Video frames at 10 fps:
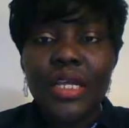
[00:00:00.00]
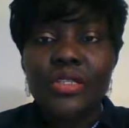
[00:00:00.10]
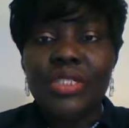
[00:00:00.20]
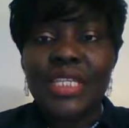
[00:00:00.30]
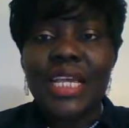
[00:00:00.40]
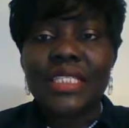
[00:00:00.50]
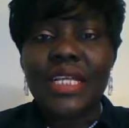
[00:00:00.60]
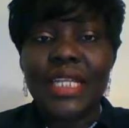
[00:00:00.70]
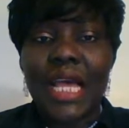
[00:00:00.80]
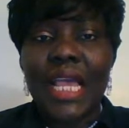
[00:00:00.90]
To the
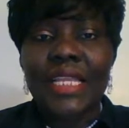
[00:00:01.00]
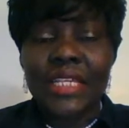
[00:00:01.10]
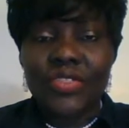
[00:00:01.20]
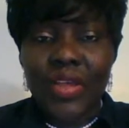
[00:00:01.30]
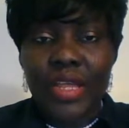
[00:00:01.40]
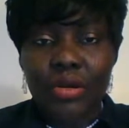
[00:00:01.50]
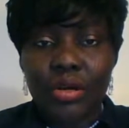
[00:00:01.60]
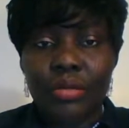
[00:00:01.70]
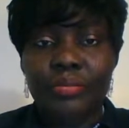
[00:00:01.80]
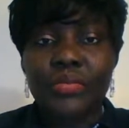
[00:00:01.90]
extent that any extra
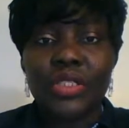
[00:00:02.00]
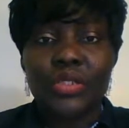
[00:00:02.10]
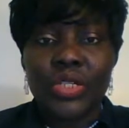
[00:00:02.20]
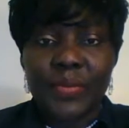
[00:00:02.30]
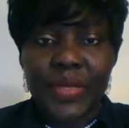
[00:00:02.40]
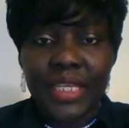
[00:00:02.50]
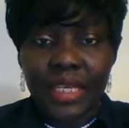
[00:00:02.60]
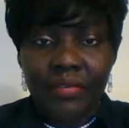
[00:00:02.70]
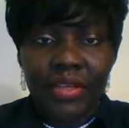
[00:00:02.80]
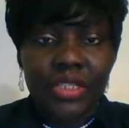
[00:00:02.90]
income she was being
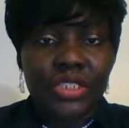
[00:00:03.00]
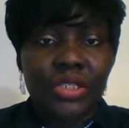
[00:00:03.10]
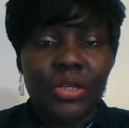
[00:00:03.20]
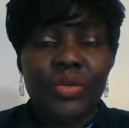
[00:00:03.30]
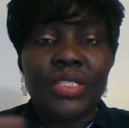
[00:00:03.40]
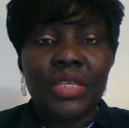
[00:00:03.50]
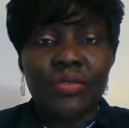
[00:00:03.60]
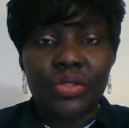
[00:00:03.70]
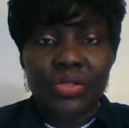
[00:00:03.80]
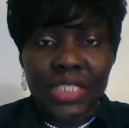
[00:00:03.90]
given, she always gave
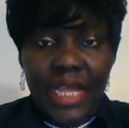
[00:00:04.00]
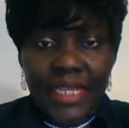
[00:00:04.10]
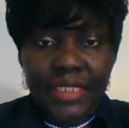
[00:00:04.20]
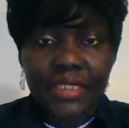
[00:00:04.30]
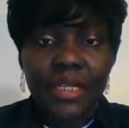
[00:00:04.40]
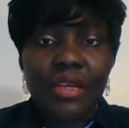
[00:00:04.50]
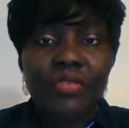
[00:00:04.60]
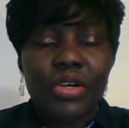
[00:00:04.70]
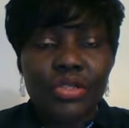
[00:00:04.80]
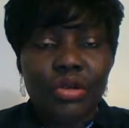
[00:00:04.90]
it to Said
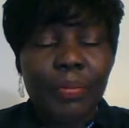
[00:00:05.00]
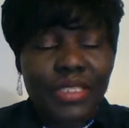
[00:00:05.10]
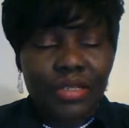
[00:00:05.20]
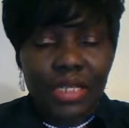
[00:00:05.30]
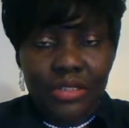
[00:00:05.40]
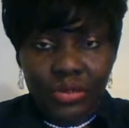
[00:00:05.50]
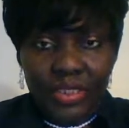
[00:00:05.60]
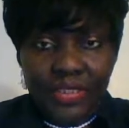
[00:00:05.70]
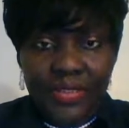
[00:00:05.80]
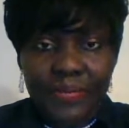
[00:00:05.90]
for his own personal
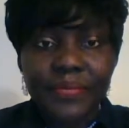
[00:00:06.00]
doings.